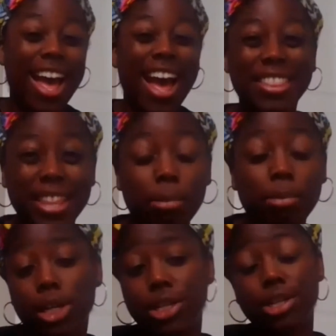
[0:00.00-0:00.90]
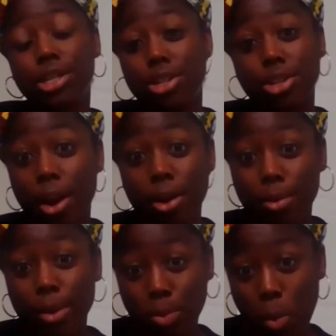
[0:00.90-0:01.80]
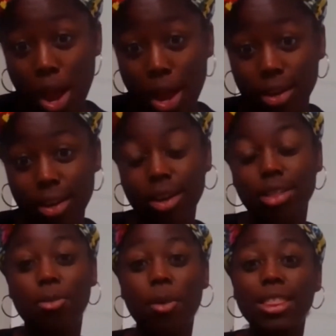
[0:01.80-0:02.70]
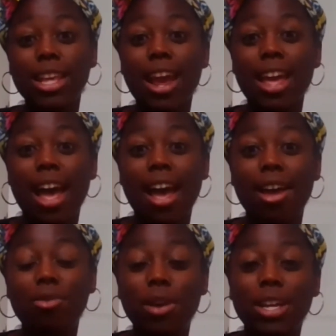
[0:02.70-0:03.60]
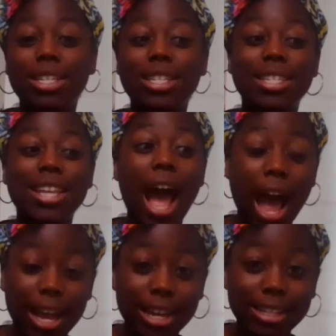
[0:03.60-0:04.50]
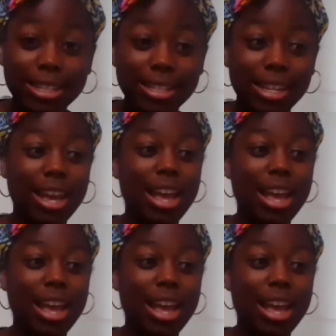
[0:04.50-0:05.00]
I think I'm going to just start with one. The one that I had was size.